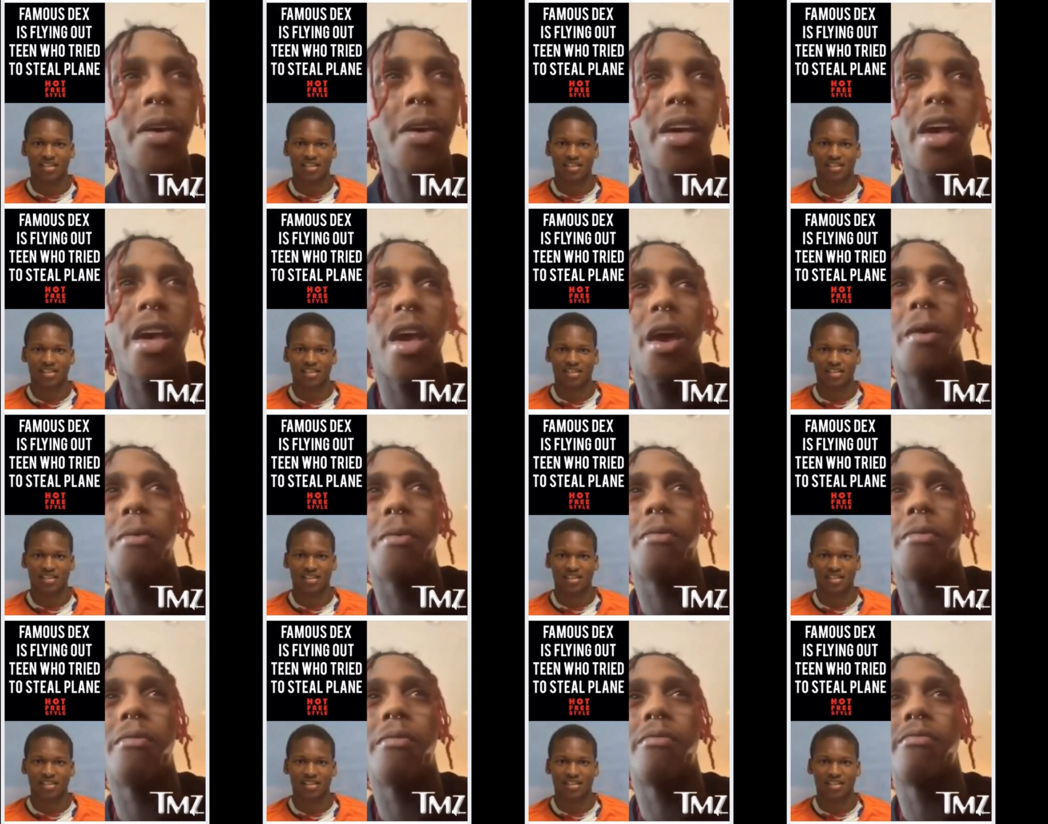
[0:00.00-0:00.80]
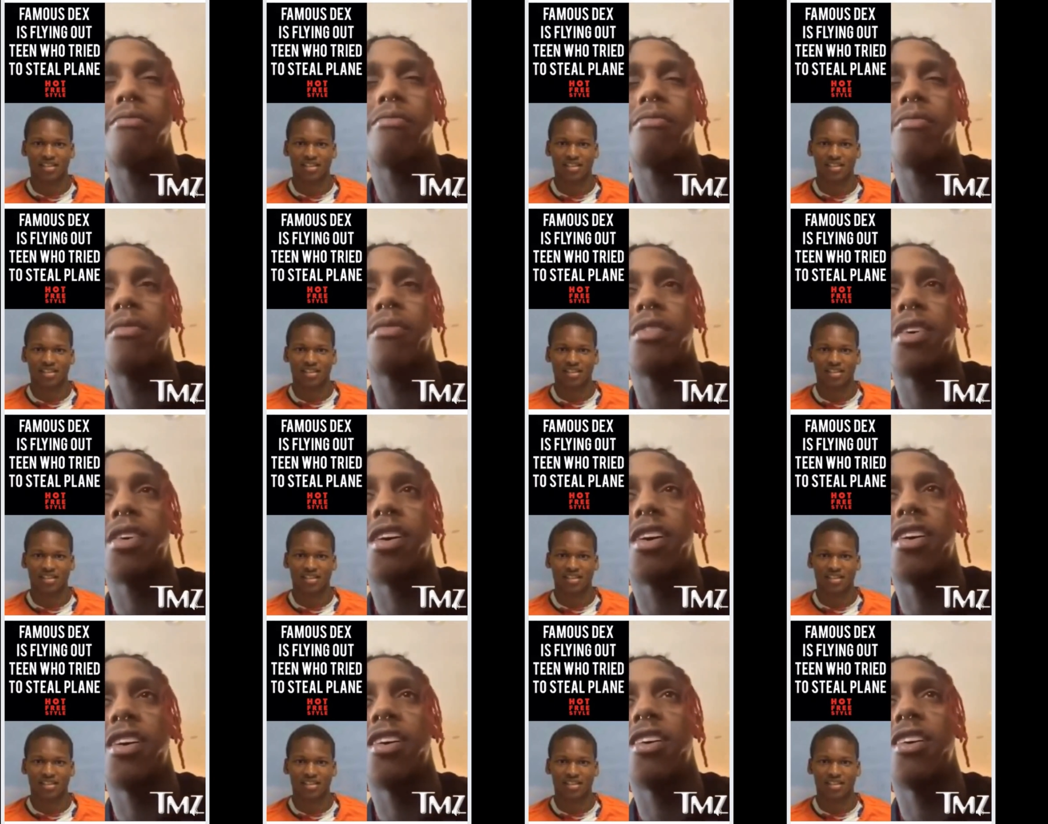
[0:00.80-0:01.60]
Speaker 1: I'm gonna give him
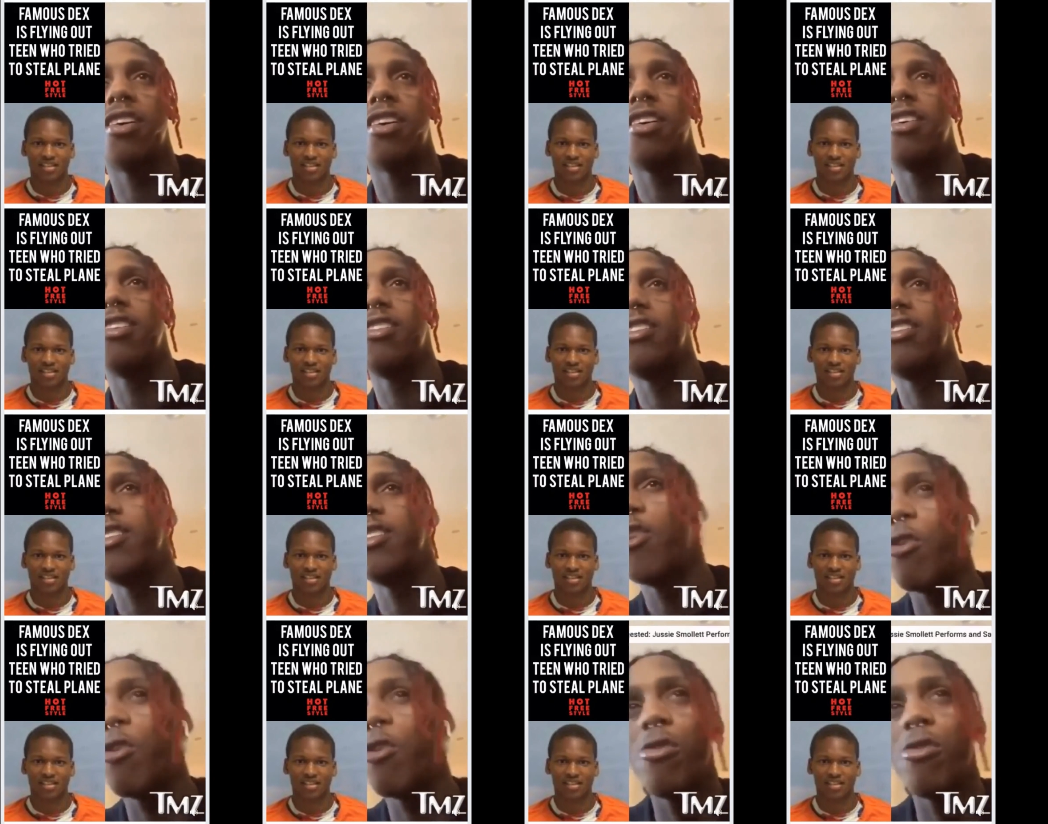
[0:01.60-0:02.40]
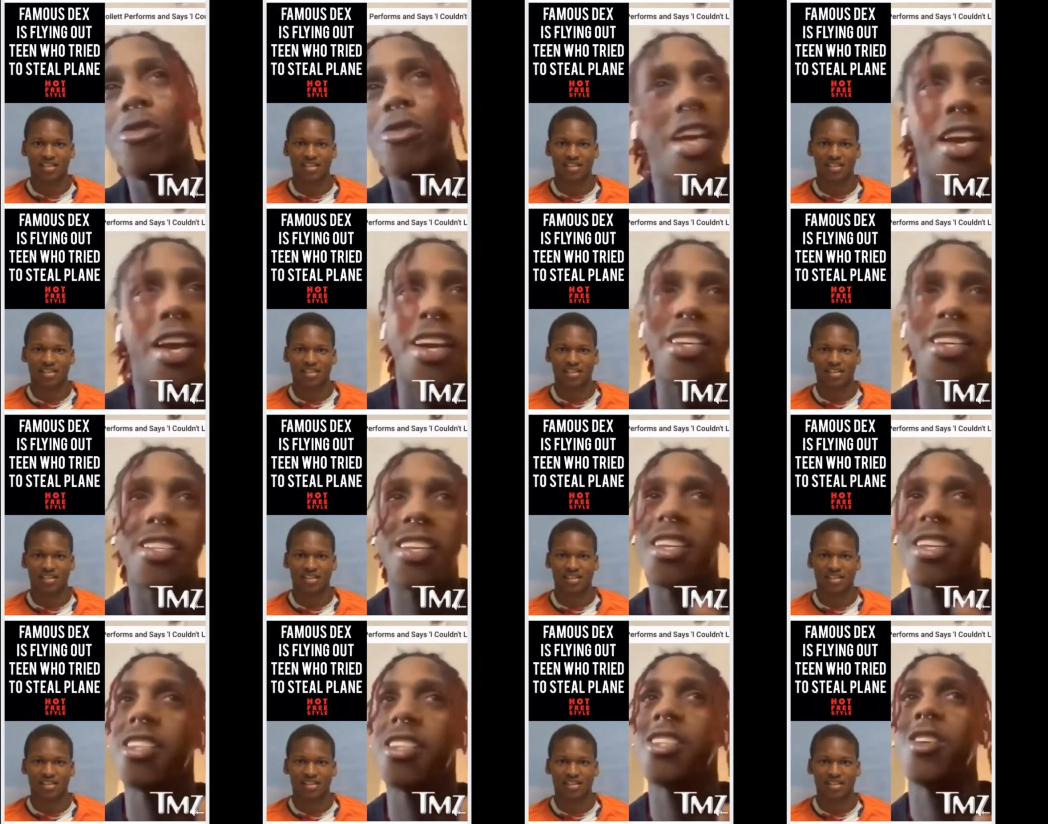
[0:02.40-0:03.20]
no
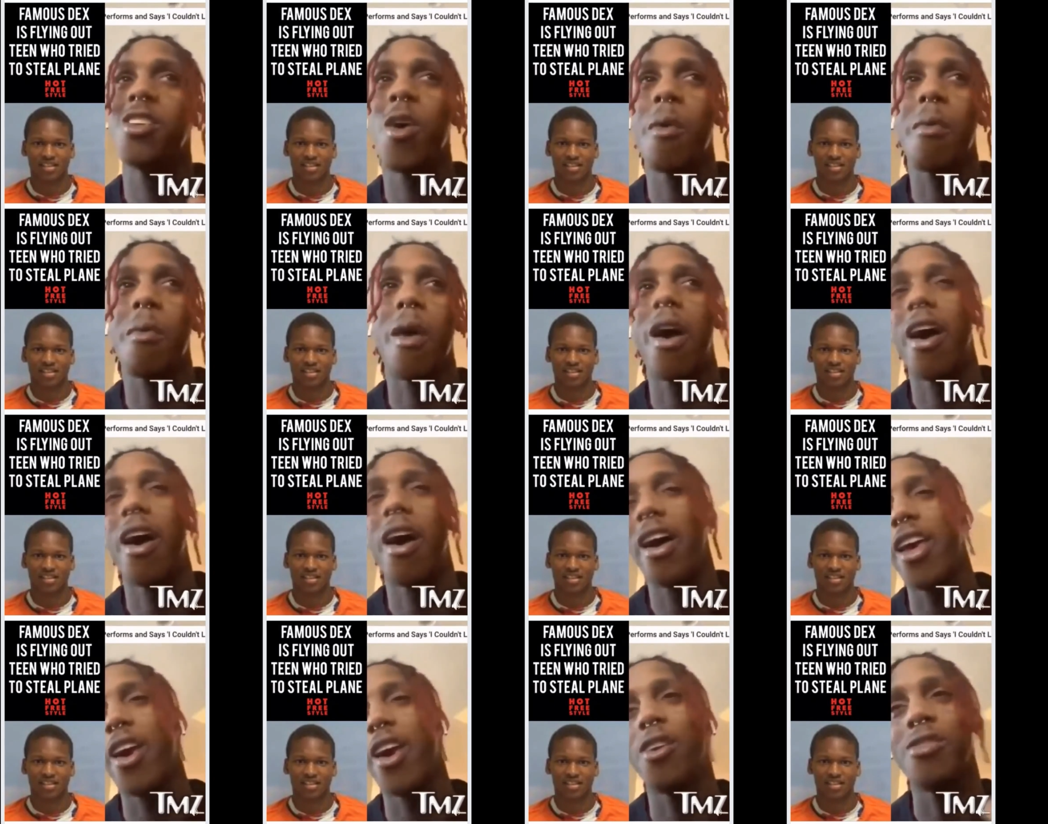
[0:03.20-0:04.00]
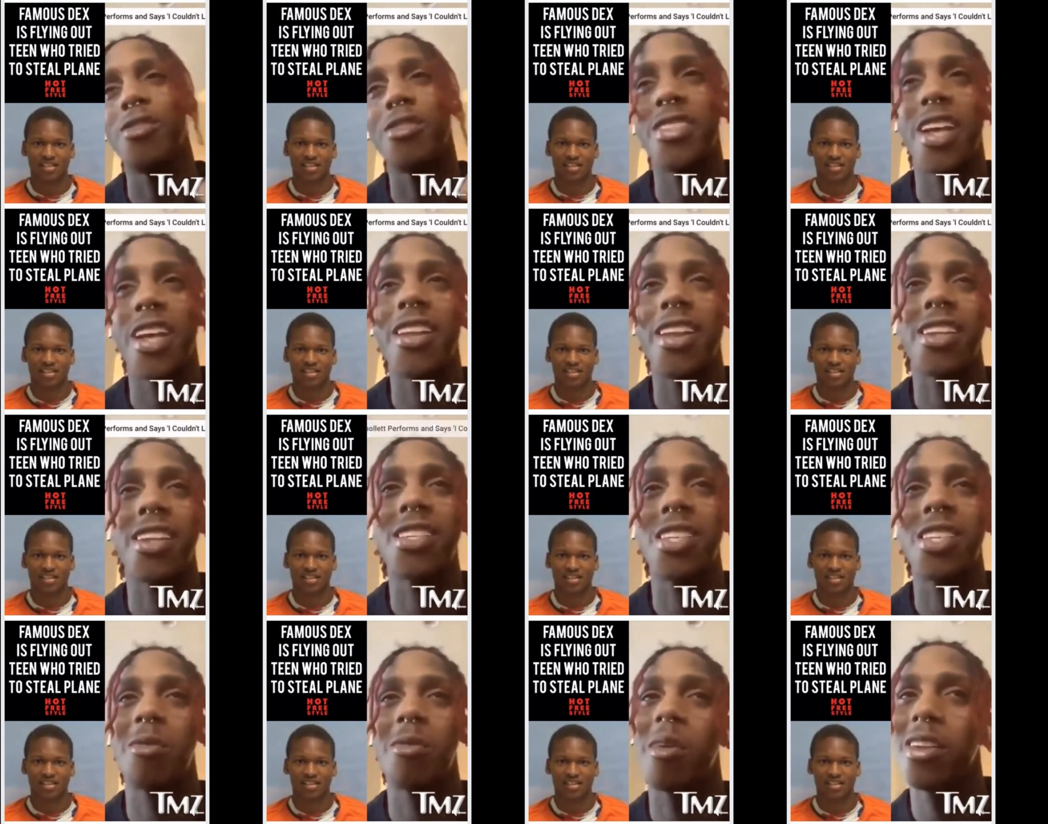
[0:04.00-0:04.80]
tickets to the show. He gonna
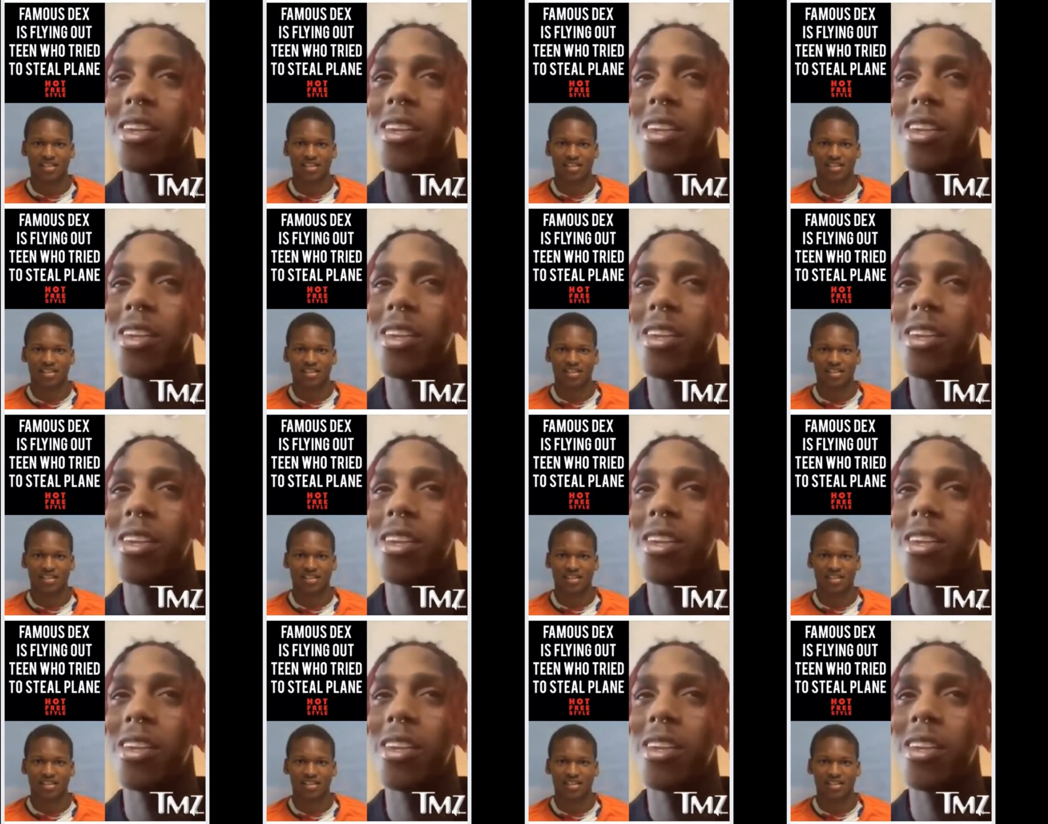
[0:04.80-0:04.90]
stand next